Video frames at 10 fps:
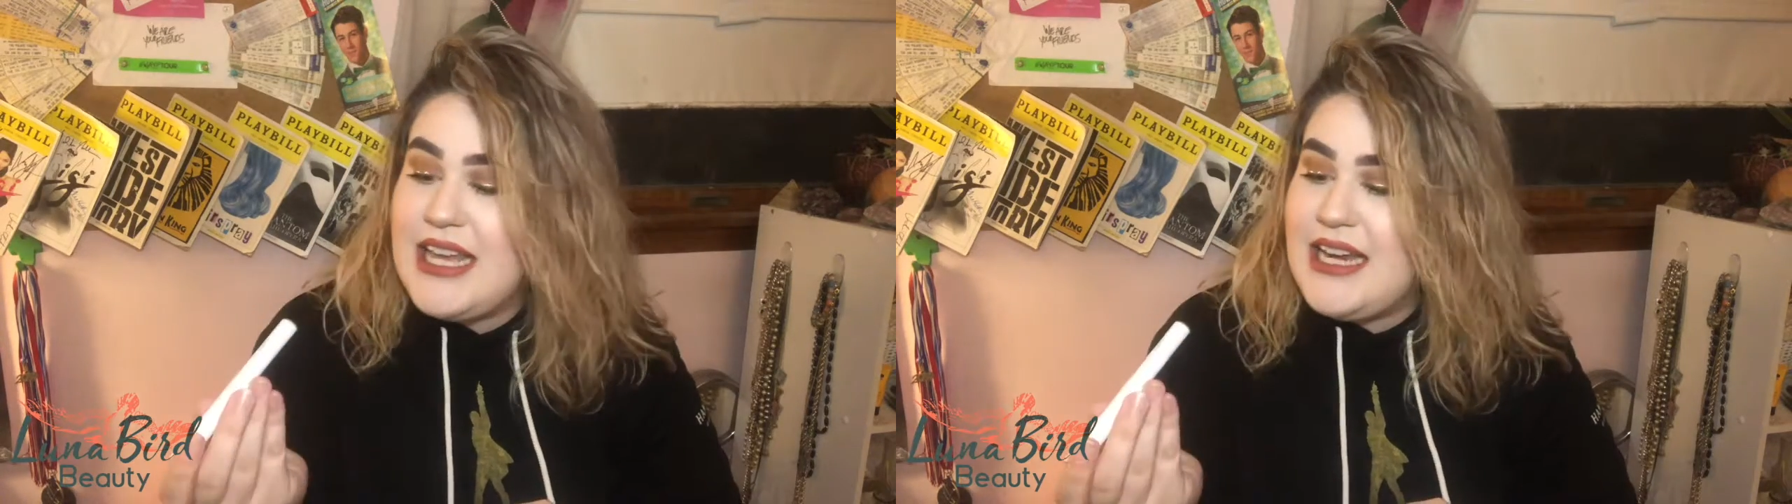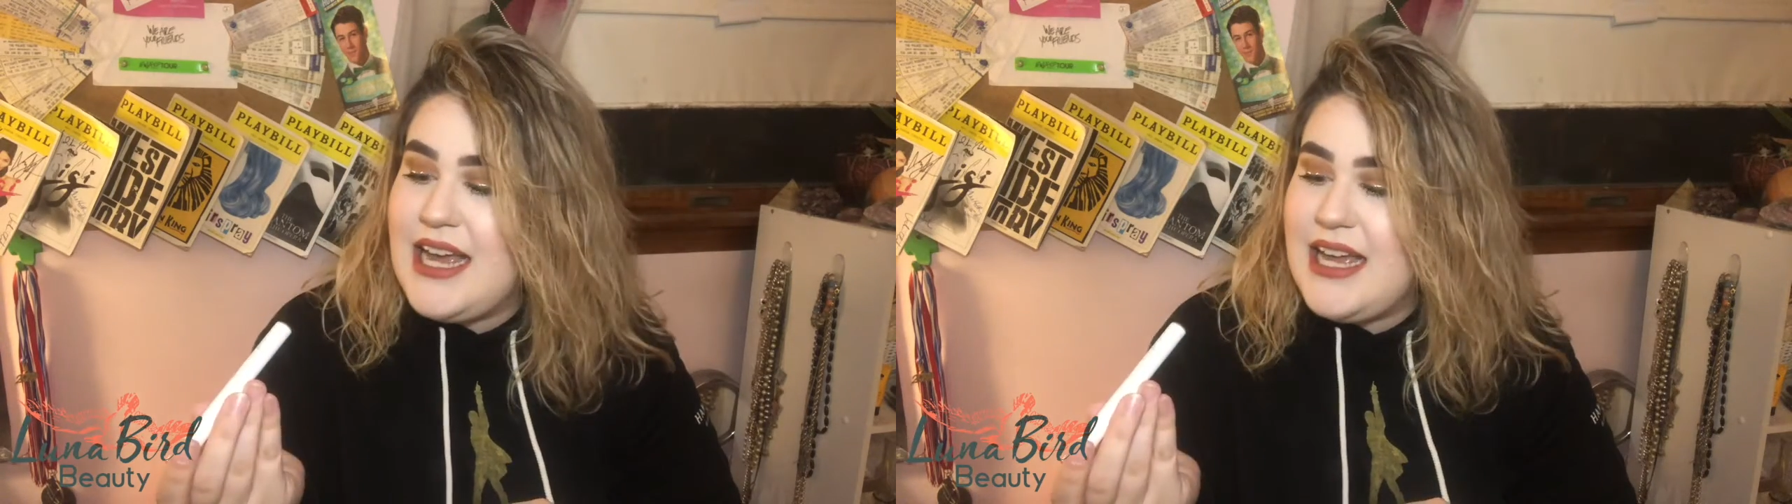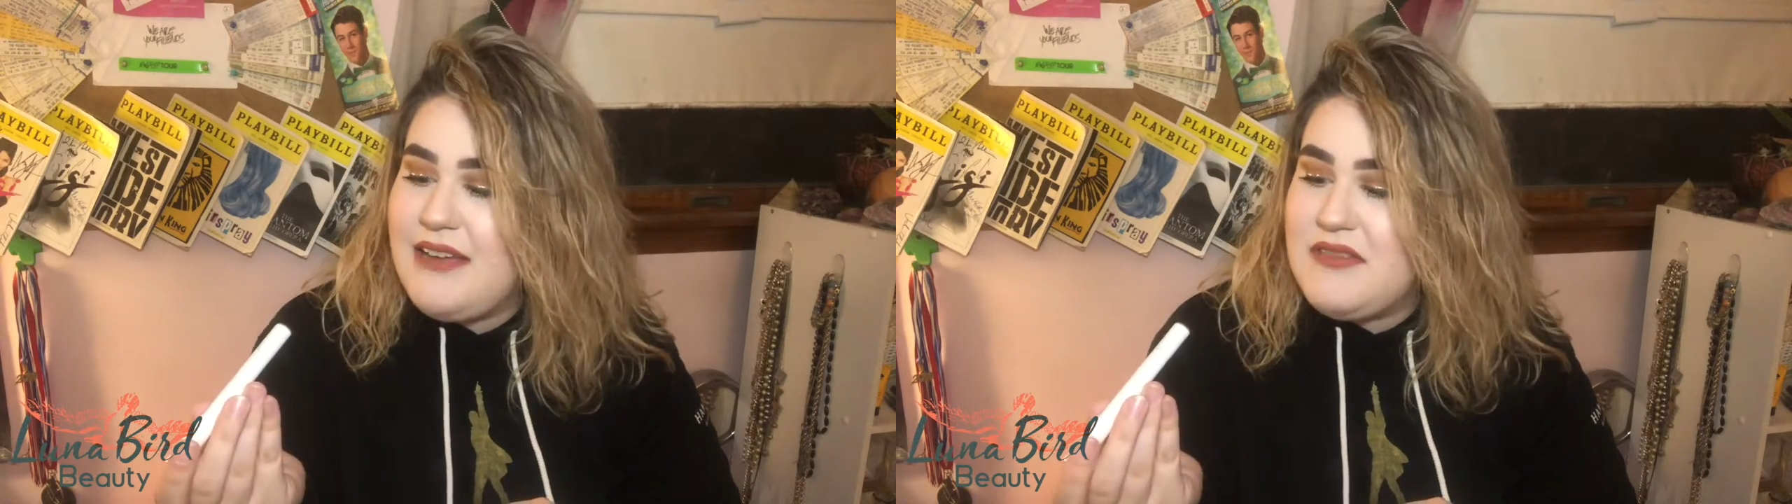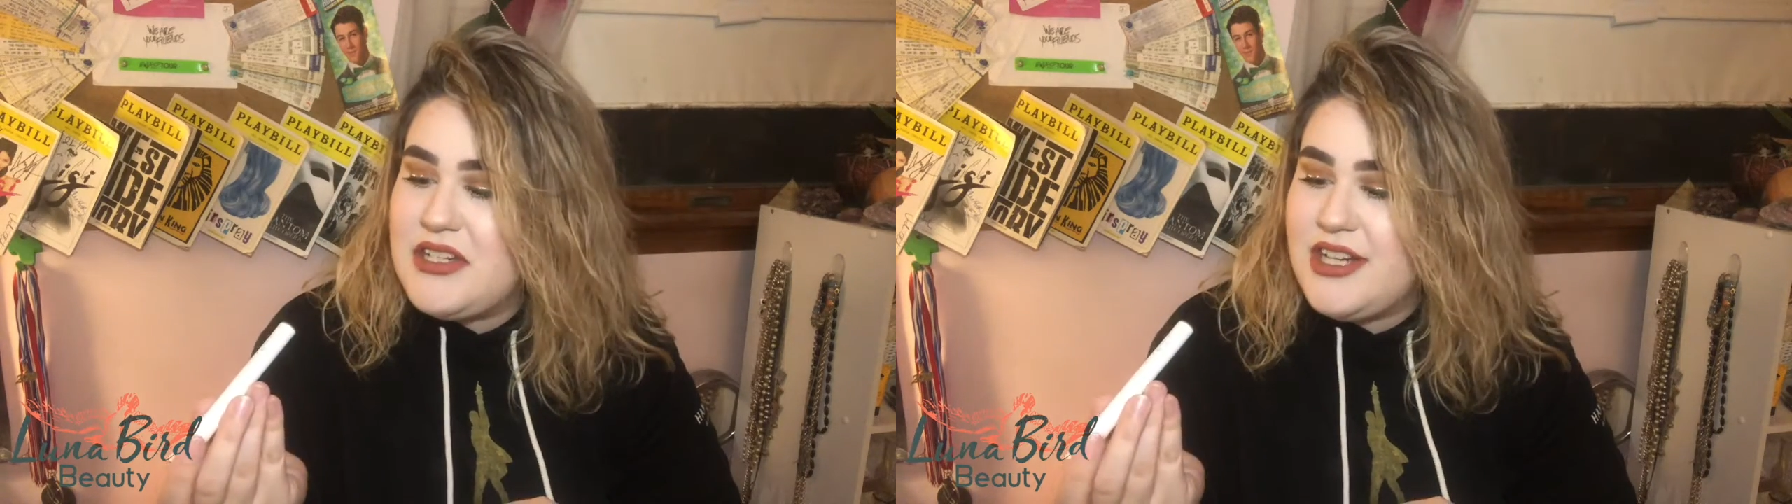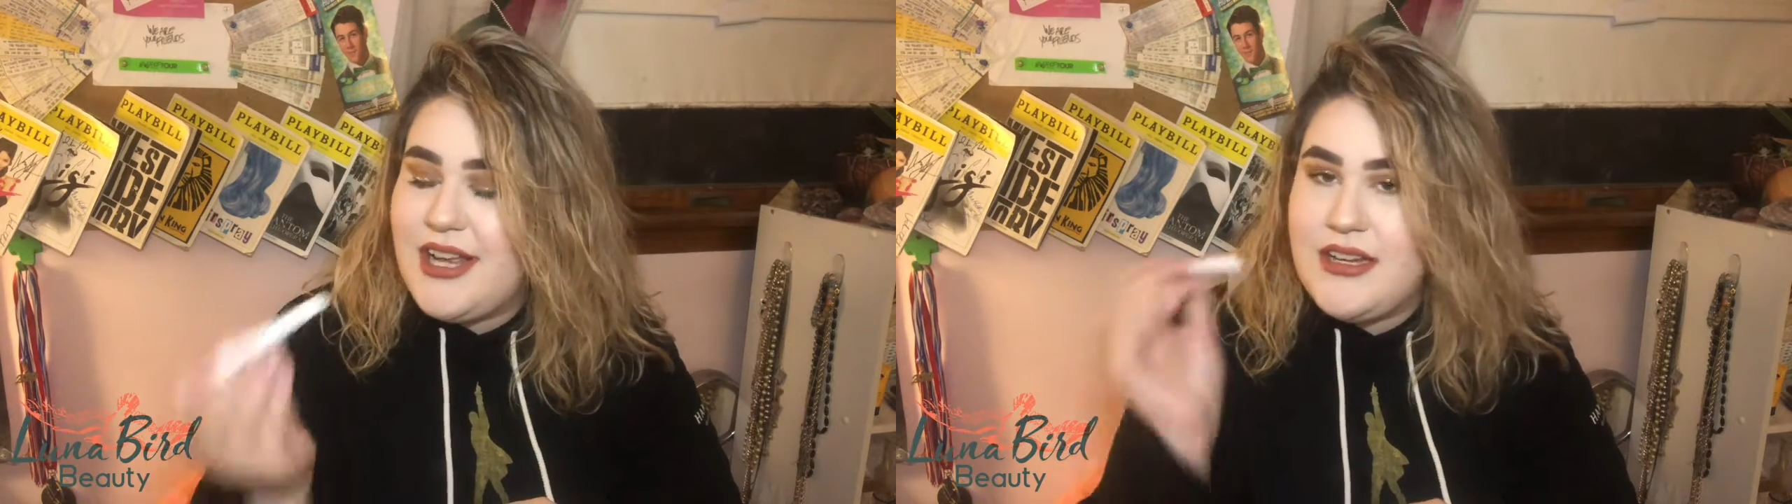and I have the
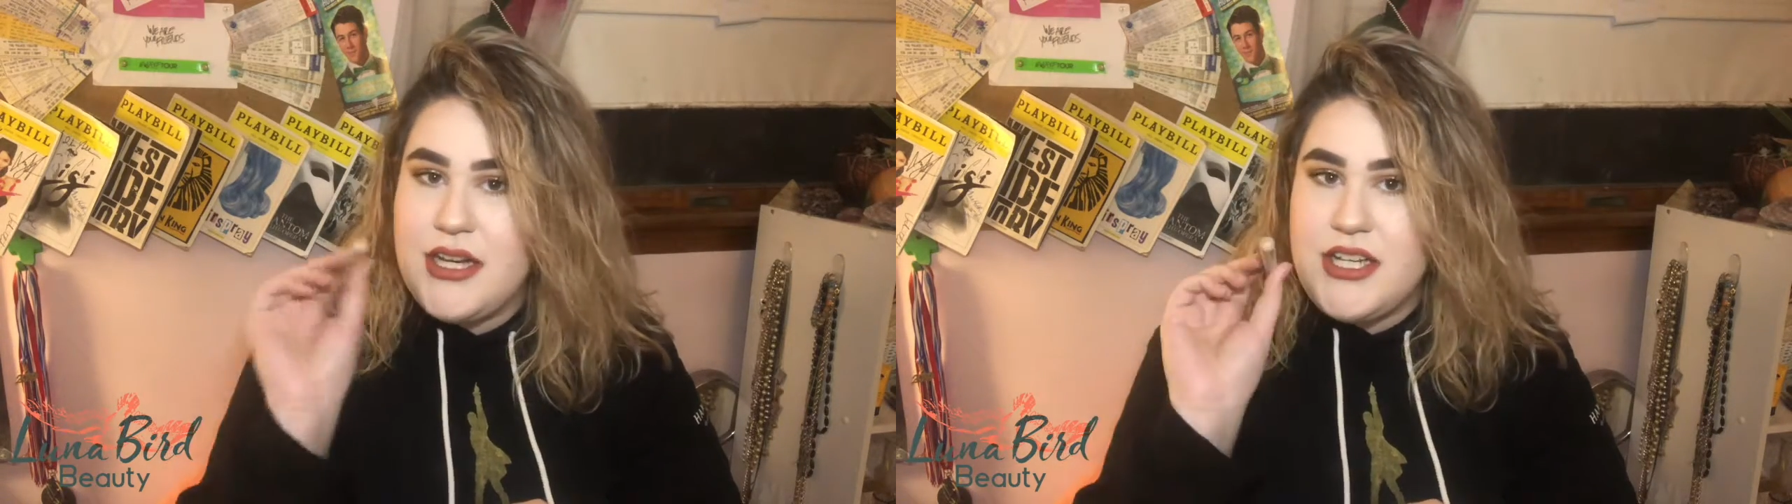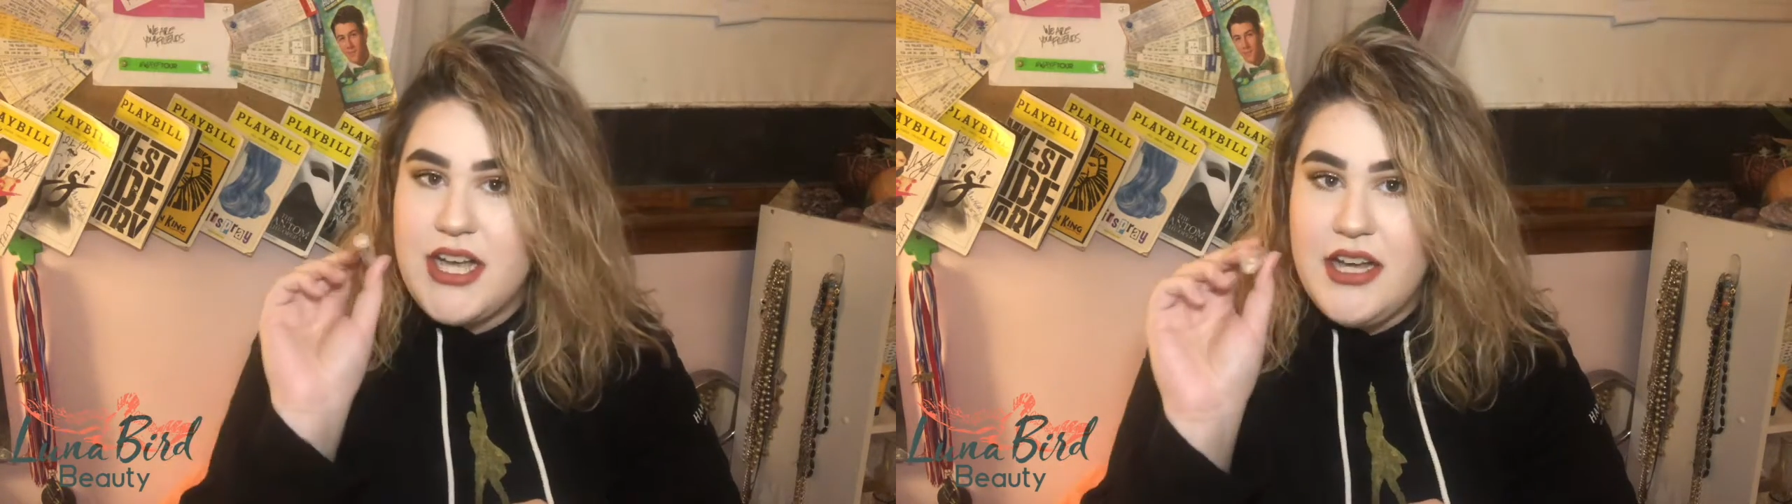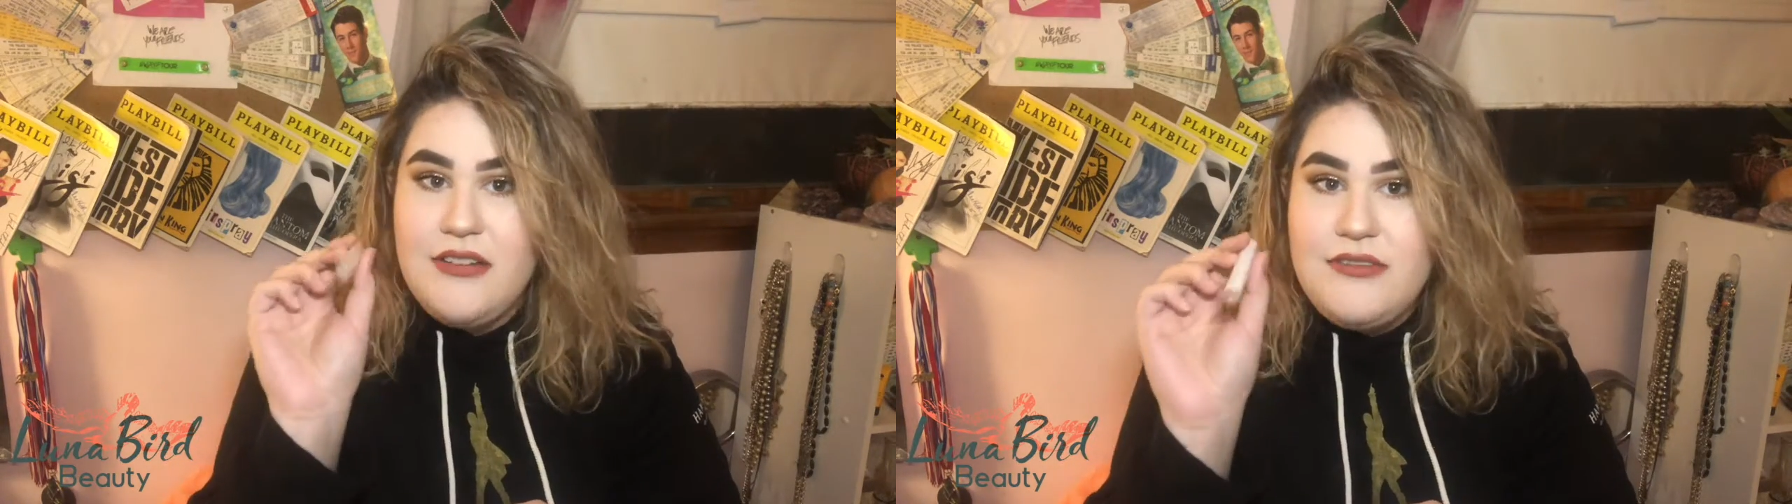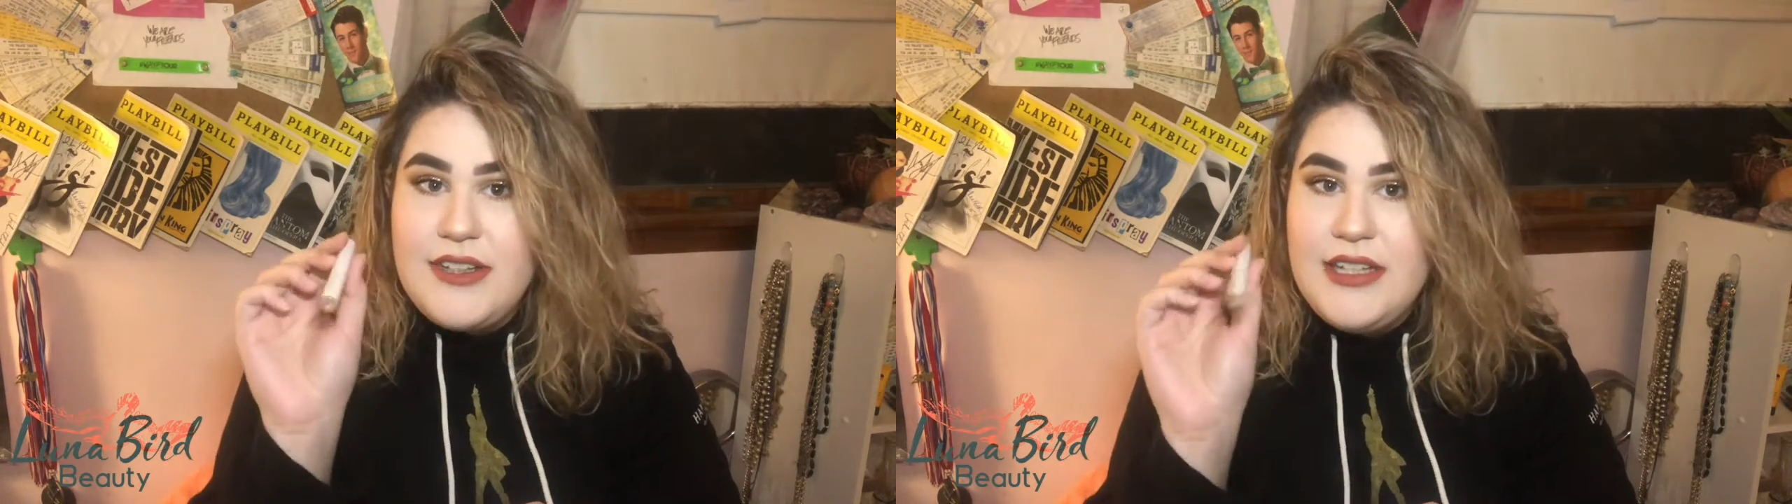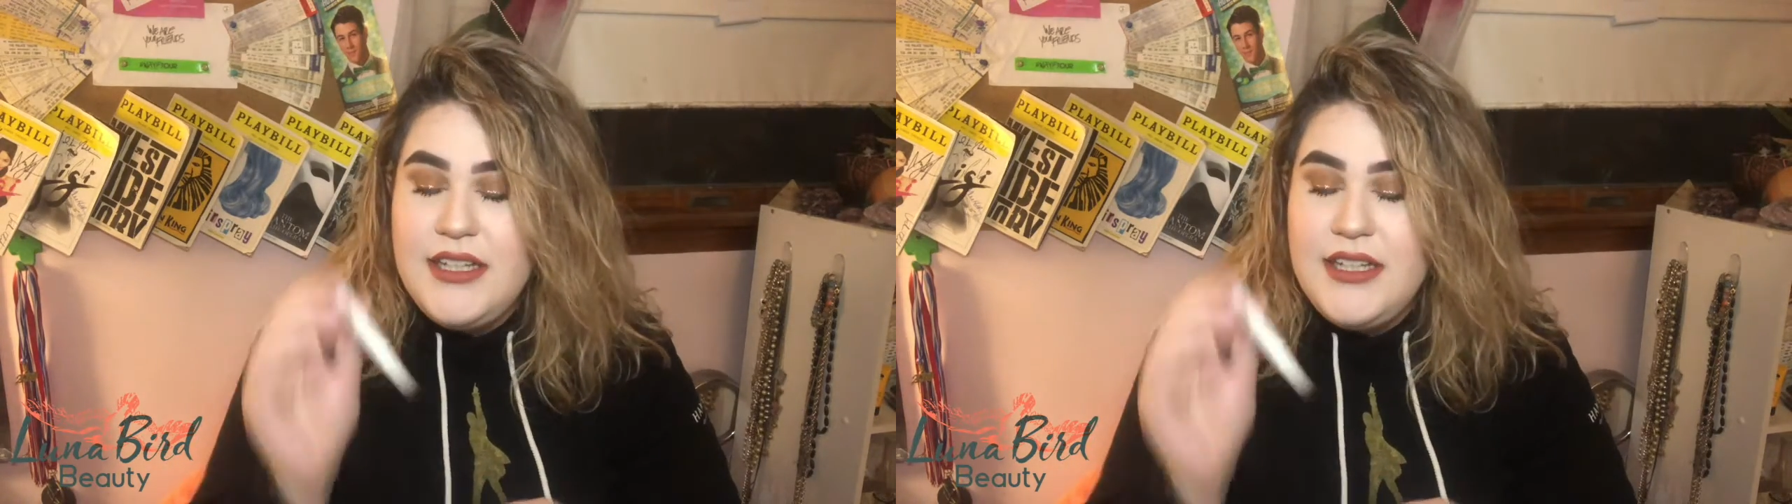shade Dove.